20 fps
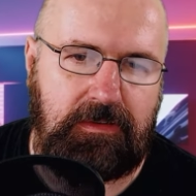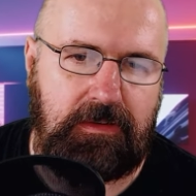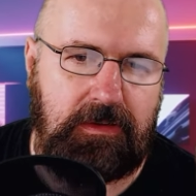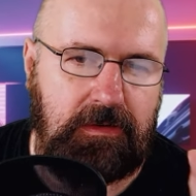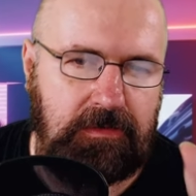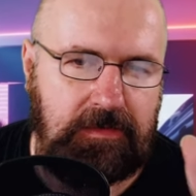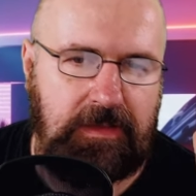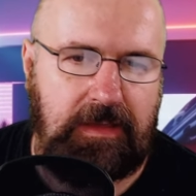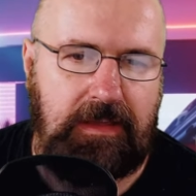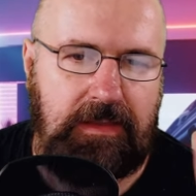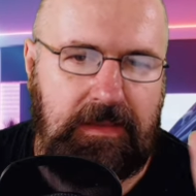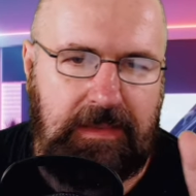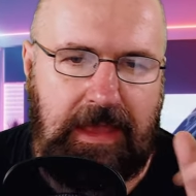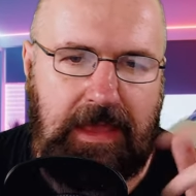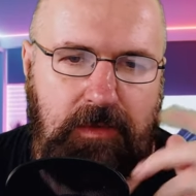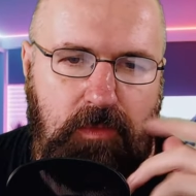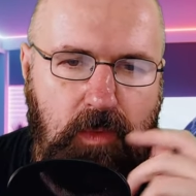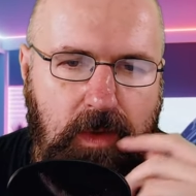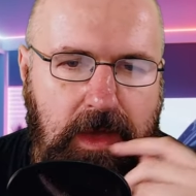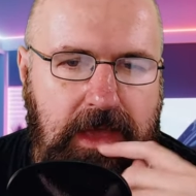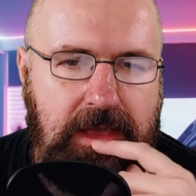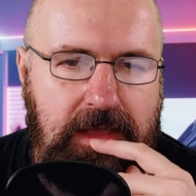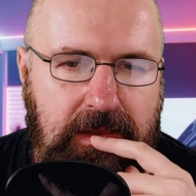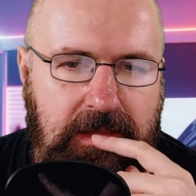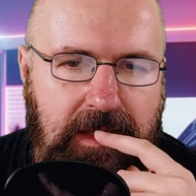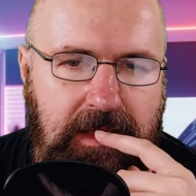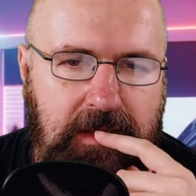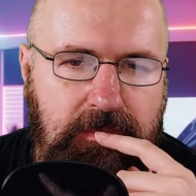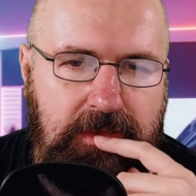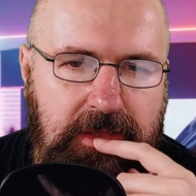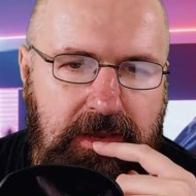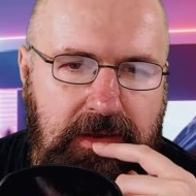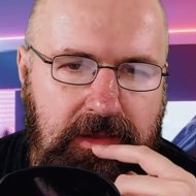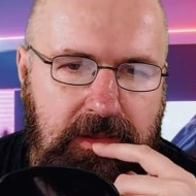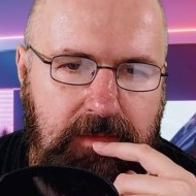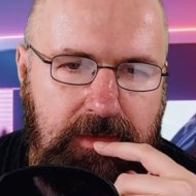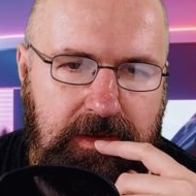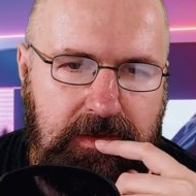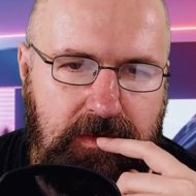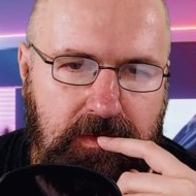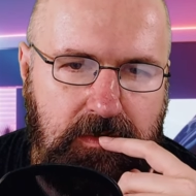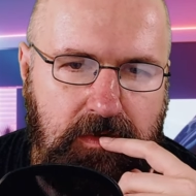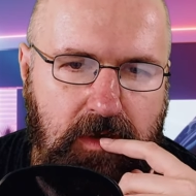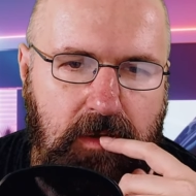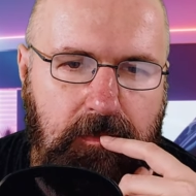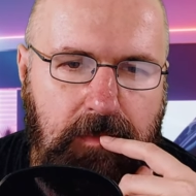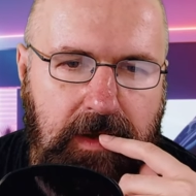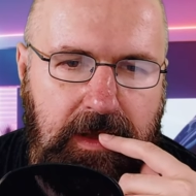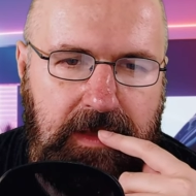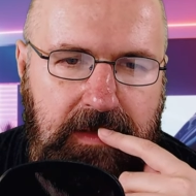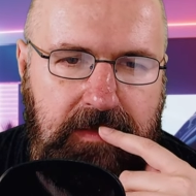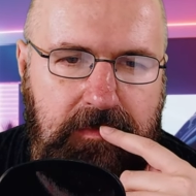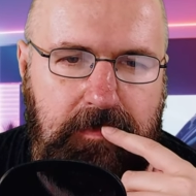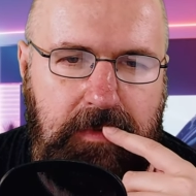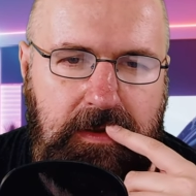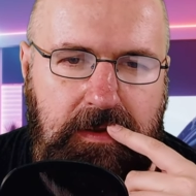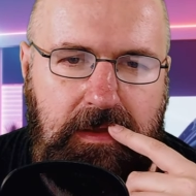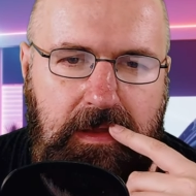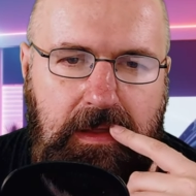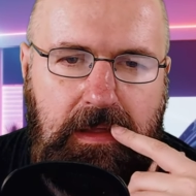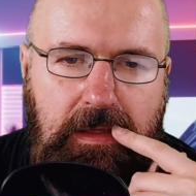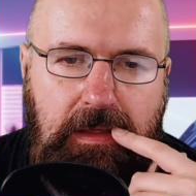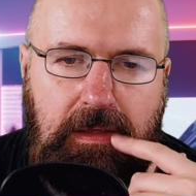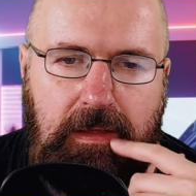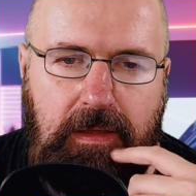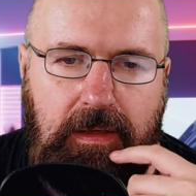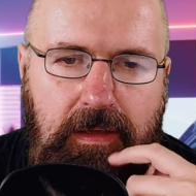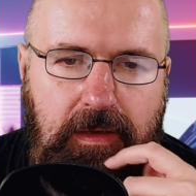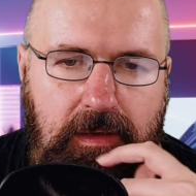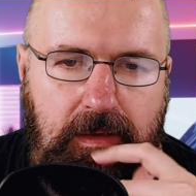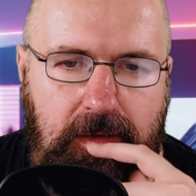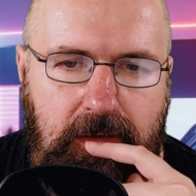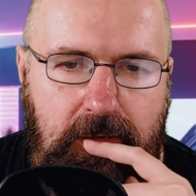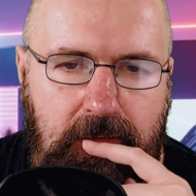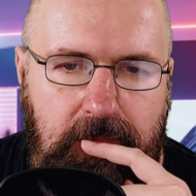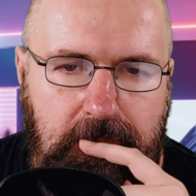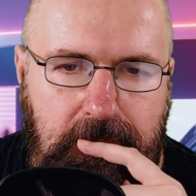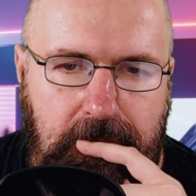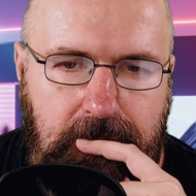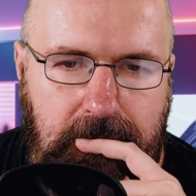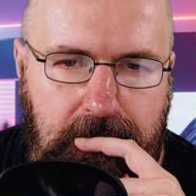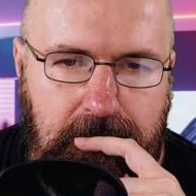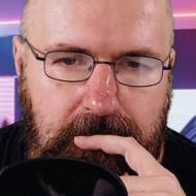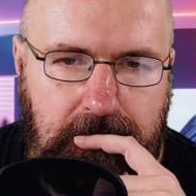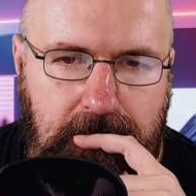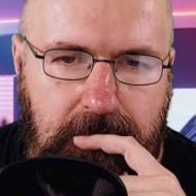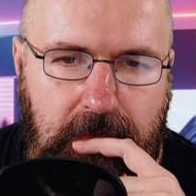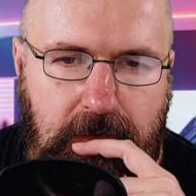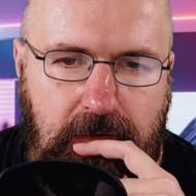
You know, in that way, it can be a little bit complex, but um,